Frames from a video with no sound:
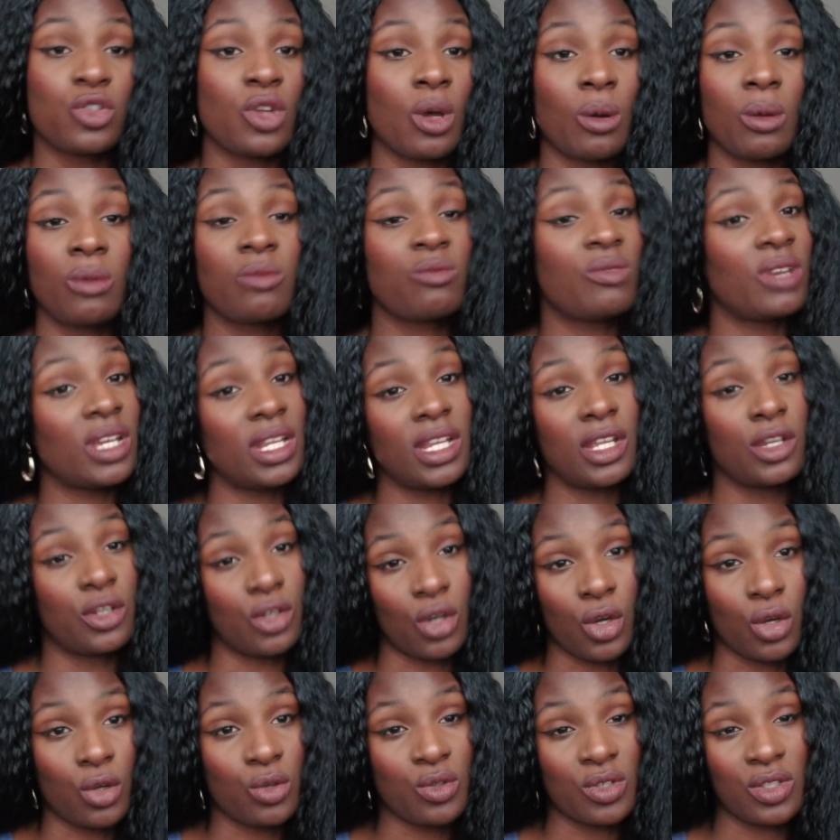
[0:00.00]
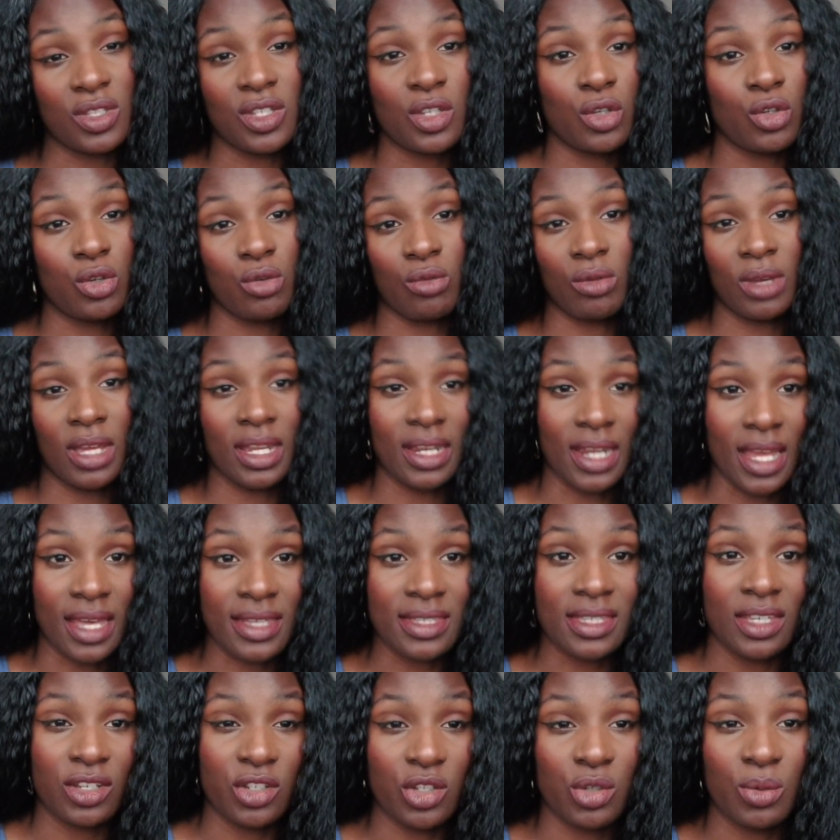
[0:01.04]
no one really knows until you're in that
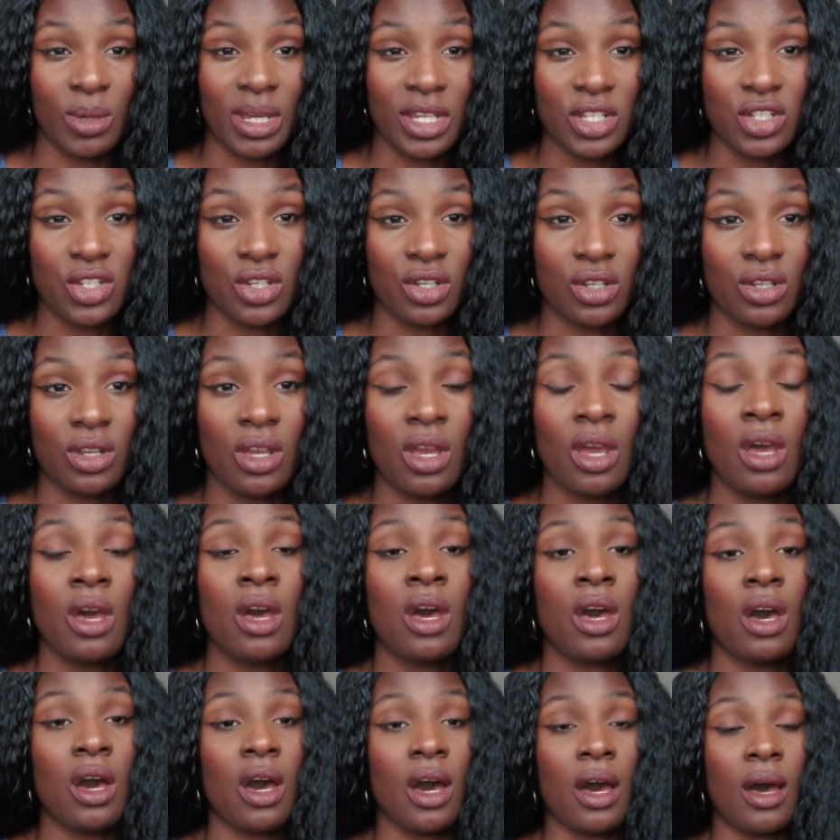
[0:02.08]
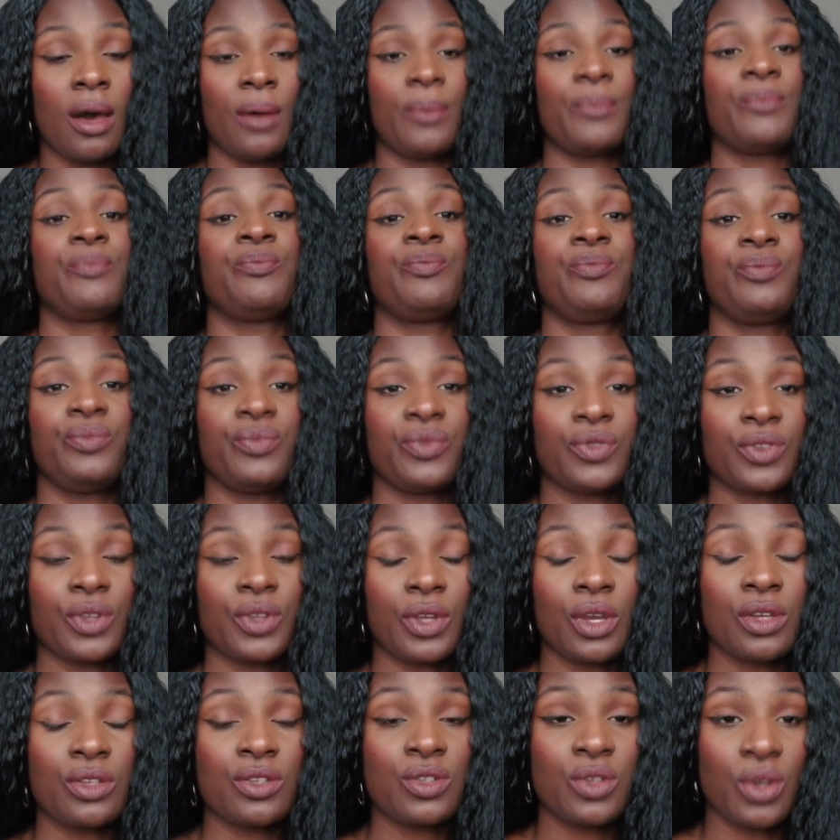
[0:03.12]
situation.
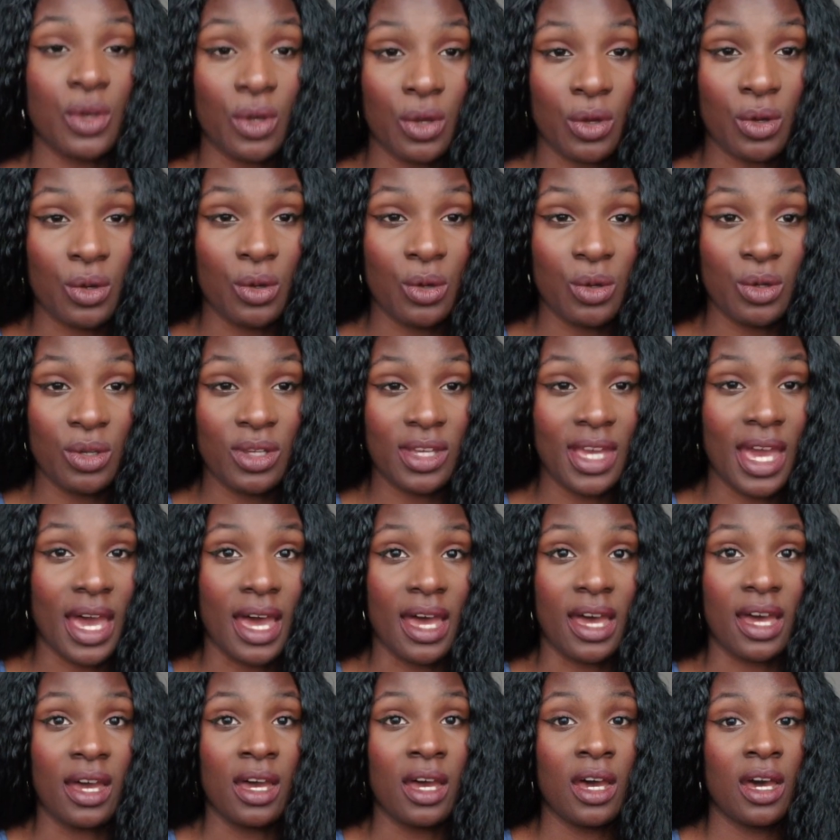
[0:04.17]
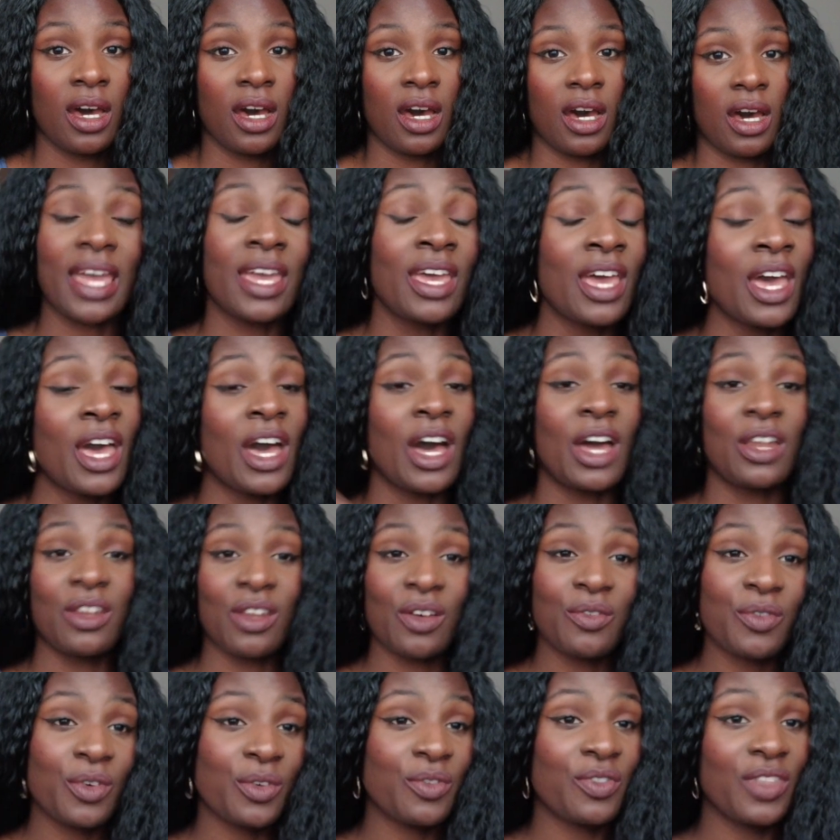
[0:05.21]
So yeah,
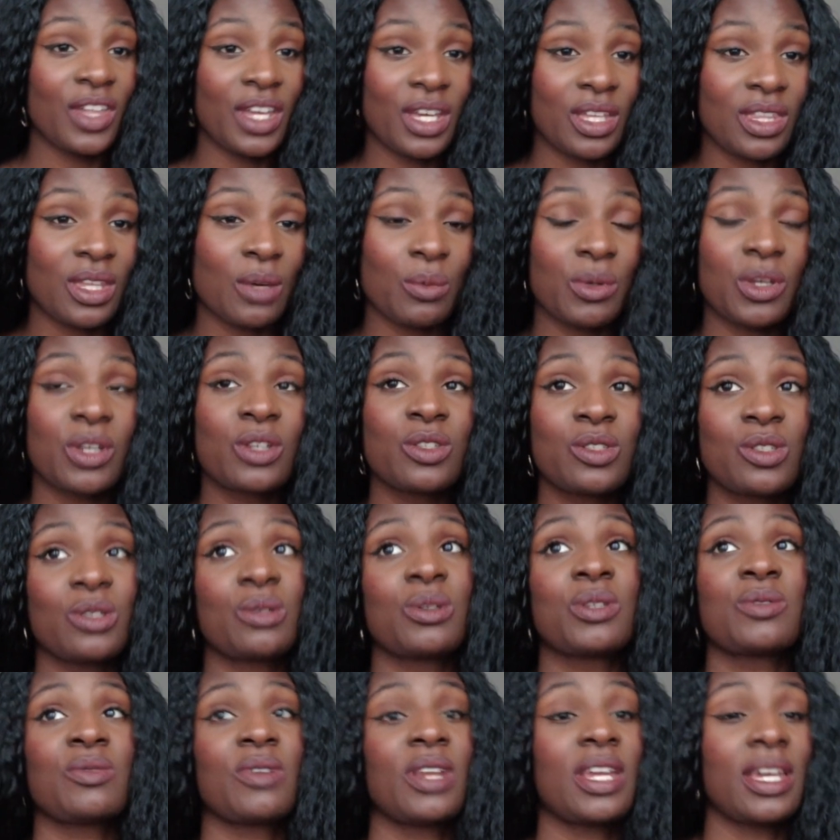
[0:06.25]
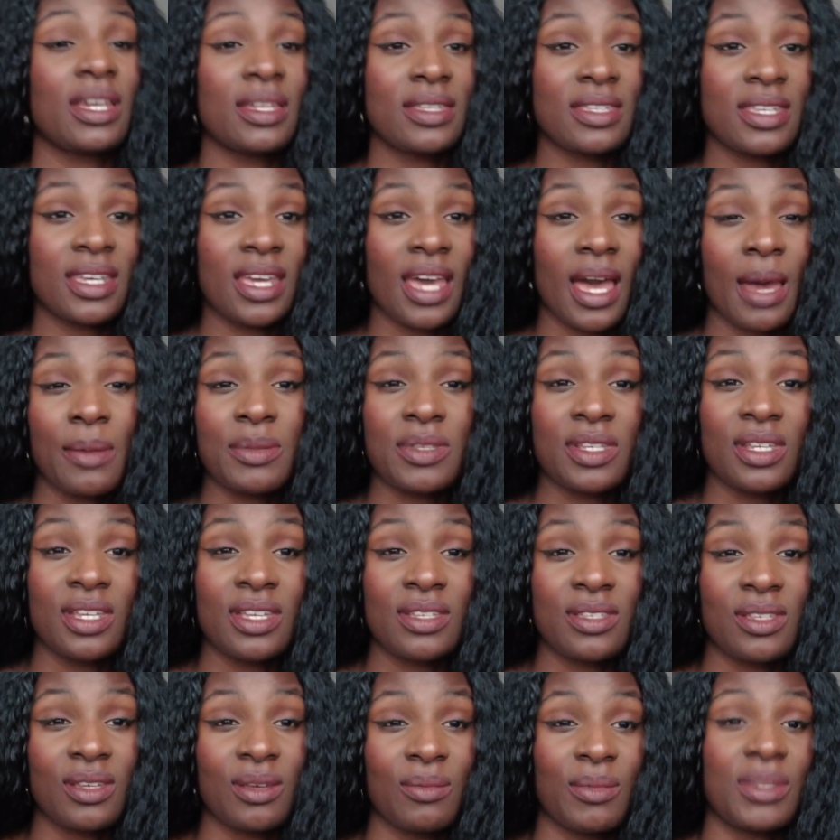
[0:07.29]
another thing that we could do is relate it to
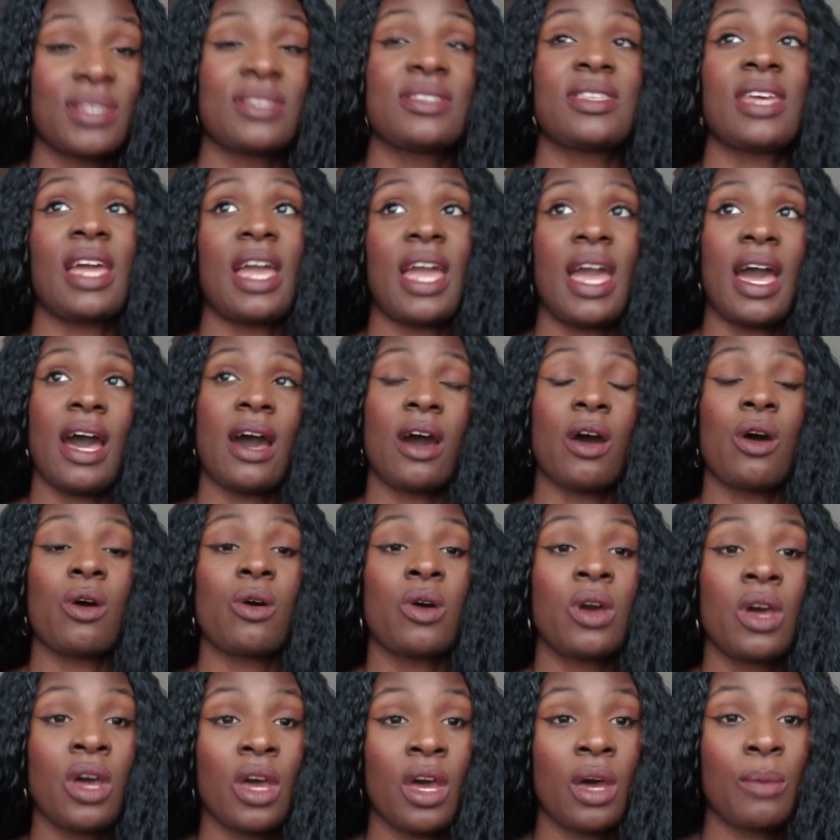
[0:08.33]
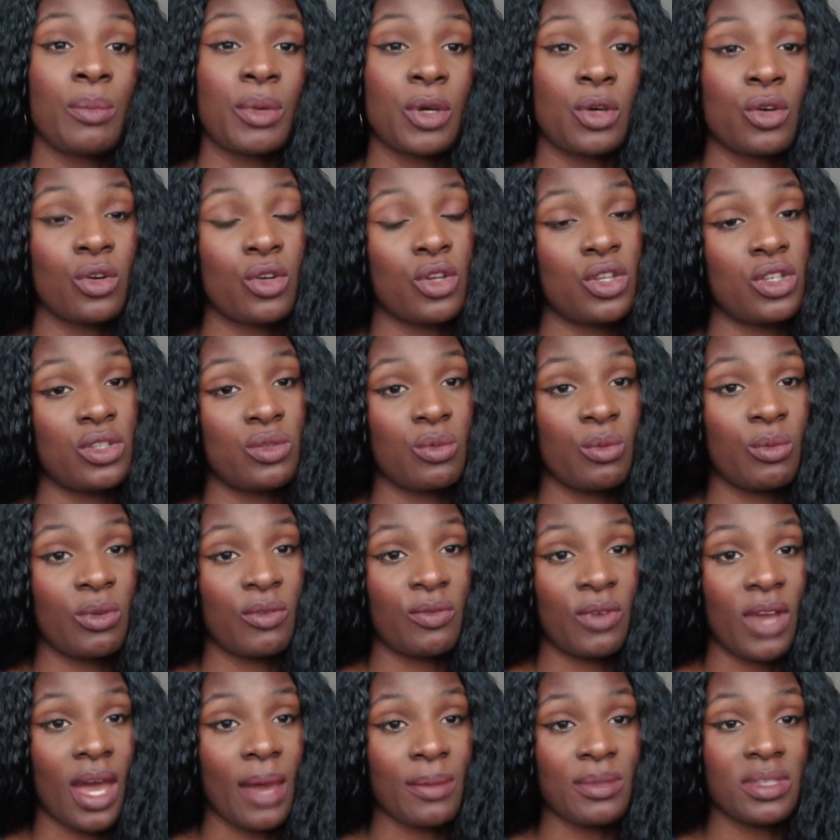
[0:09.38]
capitalism and say how, because with
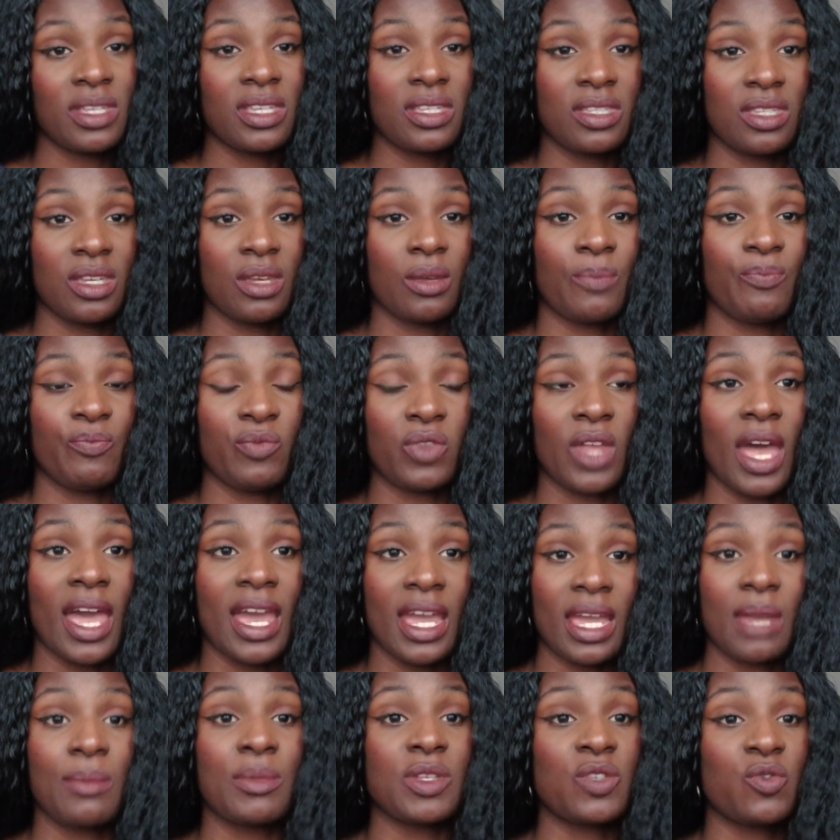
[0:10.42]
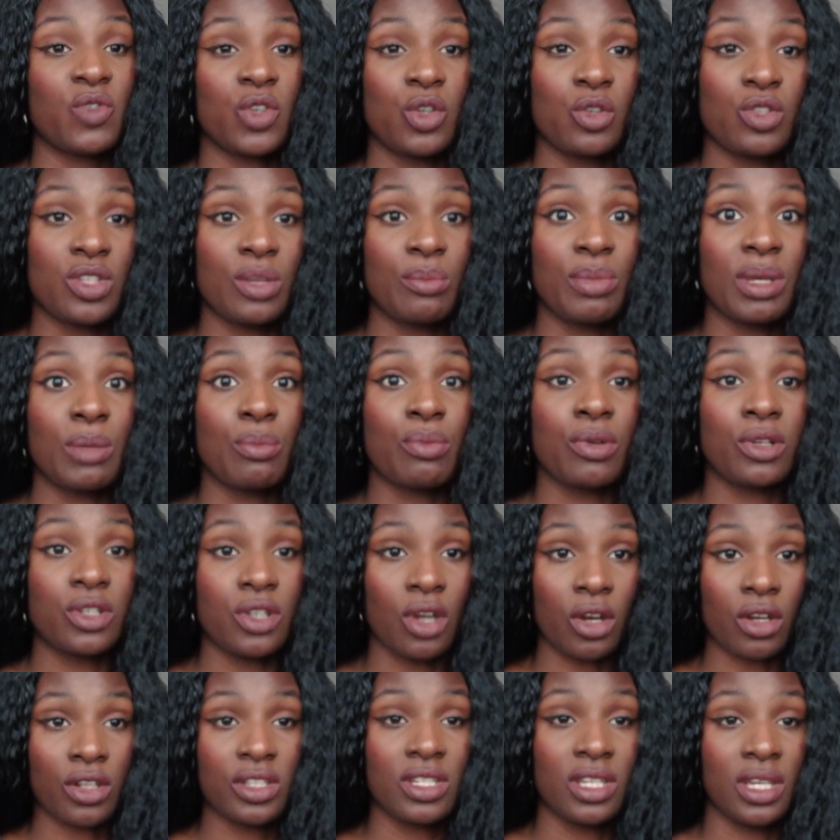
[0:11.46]
capitalism the aim is for you to be
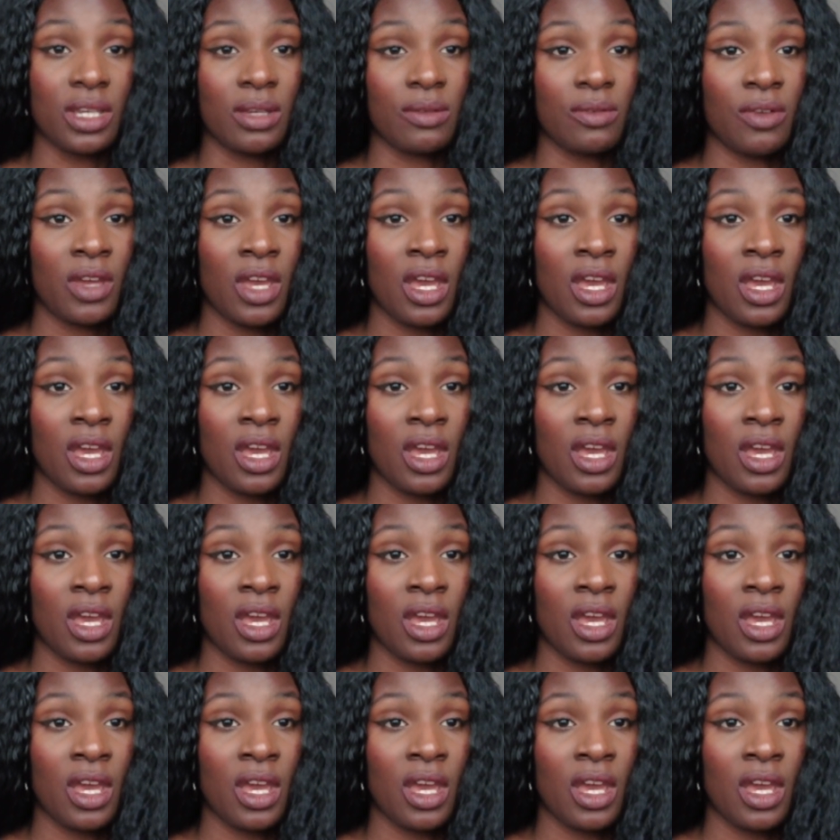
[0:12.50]
productive.